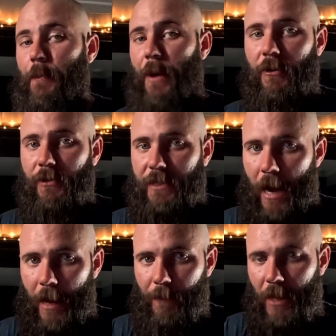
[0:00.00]
by your
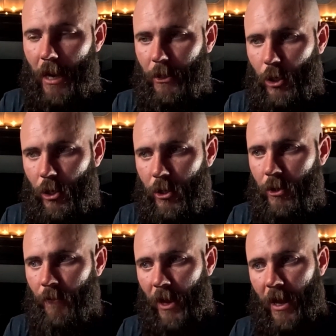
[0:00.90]
timeline
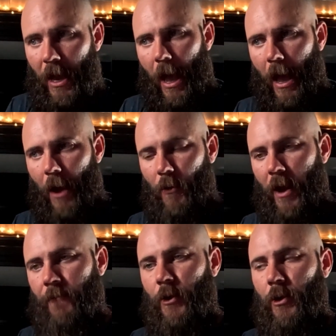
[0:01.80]
curve.
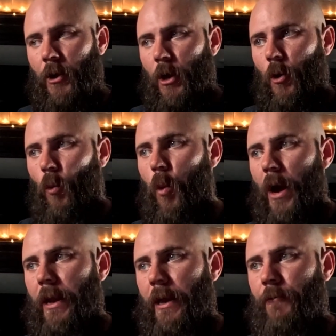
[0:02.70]
However,
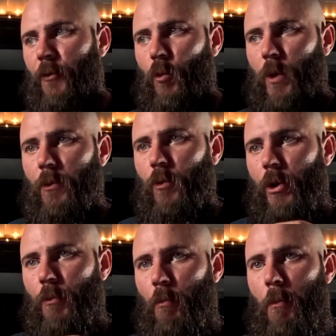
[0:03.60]
what if we
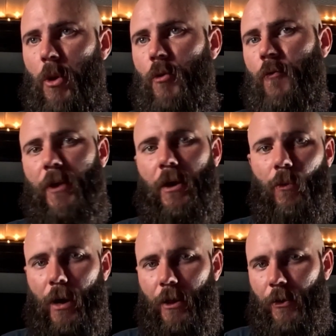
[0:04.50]
were moving
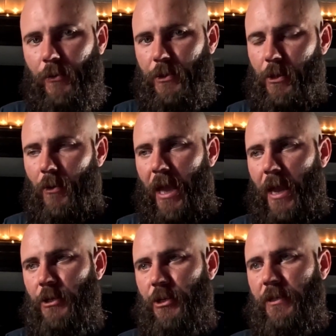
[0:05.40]
one of those
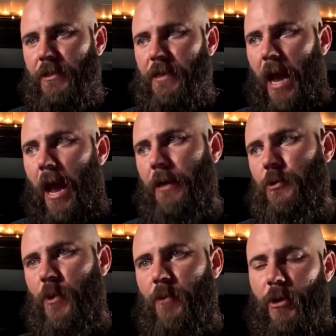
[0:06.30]
locations
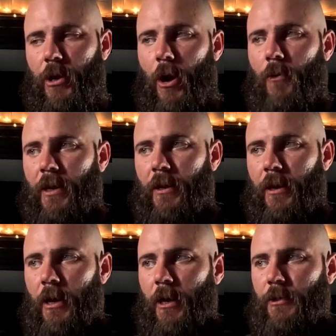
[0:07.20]
as we were going?
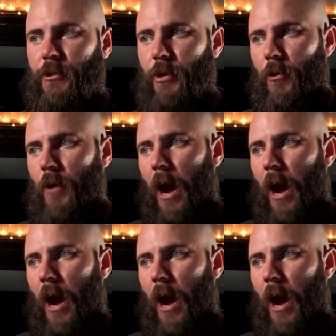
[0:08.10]
So